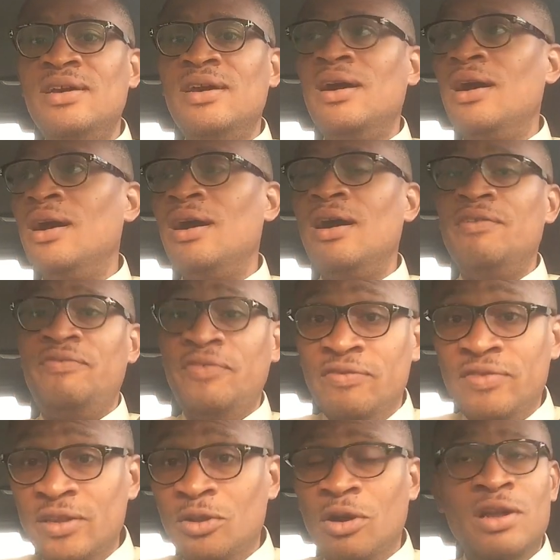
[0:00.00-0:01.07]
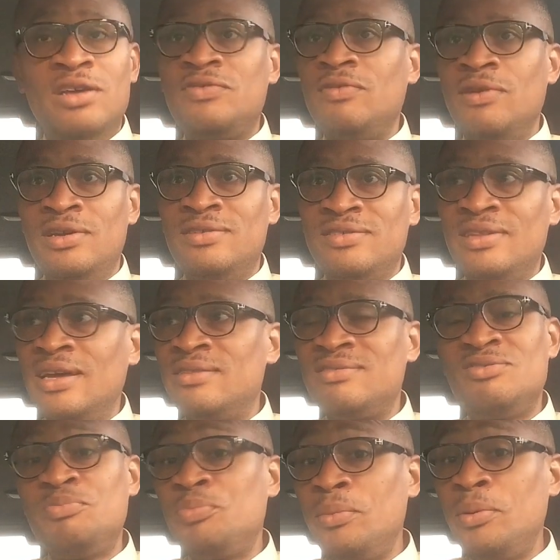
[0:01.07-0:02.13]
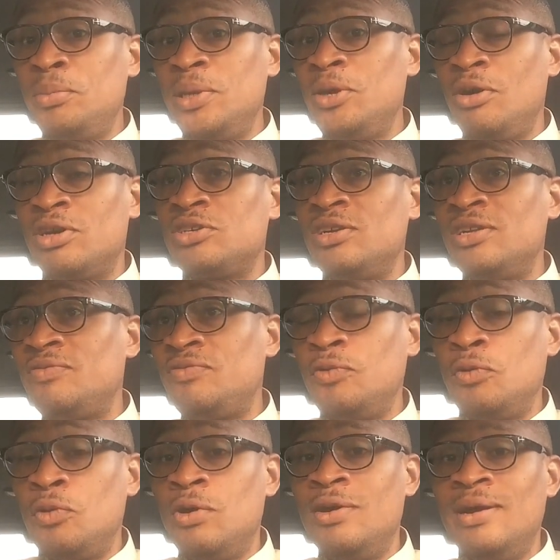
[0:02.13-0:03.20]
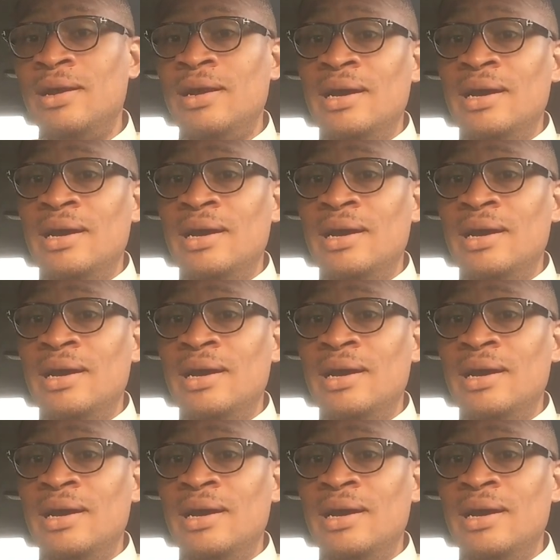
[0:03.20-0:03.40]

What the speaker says: $50 for instance, we'll probably auction it for